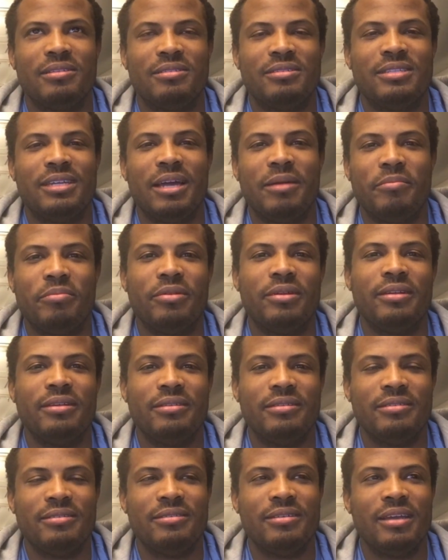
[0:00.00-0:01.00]
template
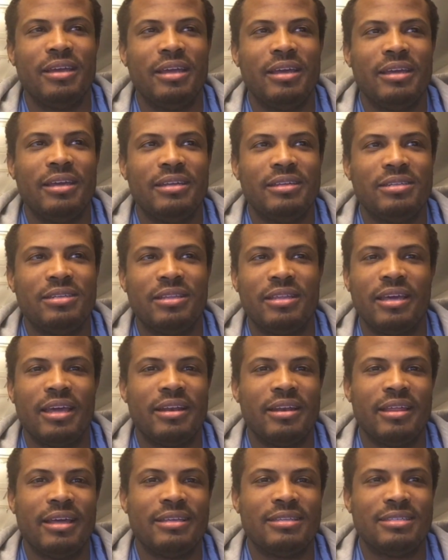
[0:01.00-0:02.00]
to the
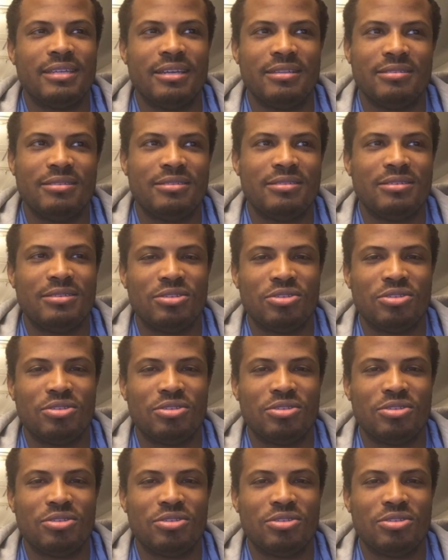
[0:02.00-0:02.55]
end of that sentence.